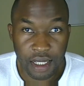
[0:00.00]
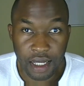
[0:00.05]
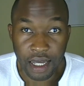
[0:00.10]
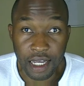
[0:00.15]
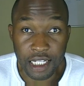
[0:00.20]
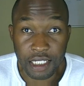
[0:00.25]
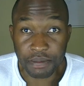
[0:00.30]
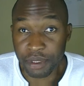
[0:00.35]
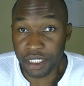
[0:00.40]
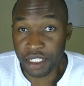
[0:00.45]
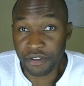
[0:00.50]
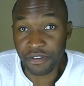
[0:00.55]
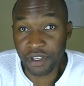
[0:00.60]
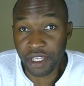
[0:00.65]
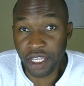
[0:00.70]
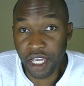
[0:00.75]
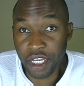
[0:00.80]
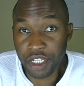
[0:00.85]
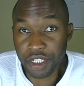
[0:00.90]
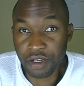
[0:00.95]

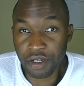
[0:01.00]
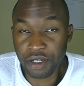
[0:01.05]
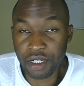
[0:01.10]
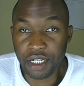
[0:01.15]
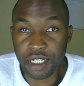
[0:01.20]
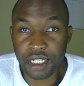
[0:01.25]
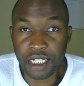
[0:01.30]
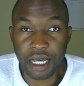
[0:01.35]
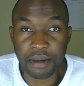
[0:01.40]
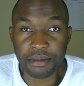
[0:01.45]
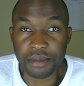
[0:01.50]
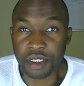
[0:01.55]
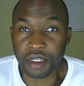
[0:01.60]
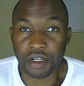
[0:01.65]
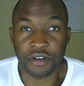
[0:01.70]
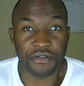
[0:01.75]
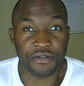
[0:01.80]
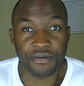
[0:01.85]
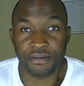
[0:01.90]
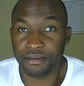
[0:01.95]
specification, in terms
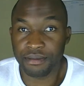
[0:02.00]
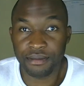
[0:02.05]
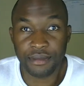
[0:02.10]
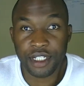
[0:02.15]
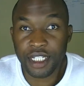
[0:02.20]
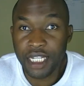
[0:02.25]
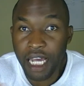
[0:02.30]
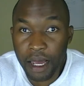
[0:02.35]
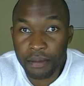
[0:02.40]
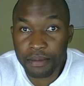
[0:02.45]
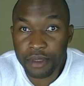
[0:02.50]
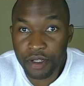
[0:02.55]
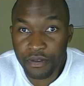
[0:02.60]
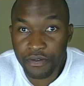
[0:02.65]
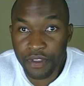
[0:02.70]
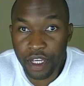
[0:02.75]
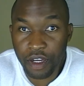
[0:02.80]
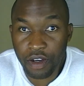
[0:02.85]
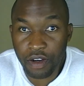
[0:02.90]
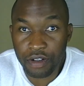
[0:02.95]
of terms of the
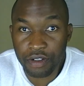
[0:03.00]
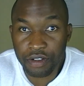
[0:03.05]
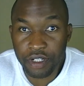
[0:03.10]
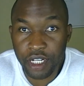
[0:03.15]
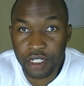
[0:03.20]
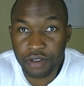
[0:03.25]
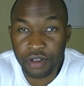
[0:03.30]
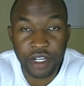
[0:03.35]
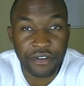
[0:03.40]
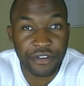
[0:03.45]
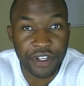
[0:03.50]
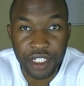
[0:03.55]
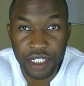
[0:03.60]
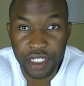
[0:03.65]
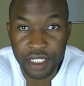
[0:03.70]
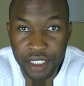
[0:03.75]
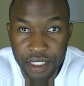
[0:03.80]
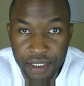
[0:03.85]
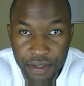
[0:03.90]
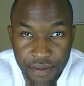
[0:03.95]
contract, whatever it
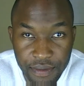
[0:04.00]
is.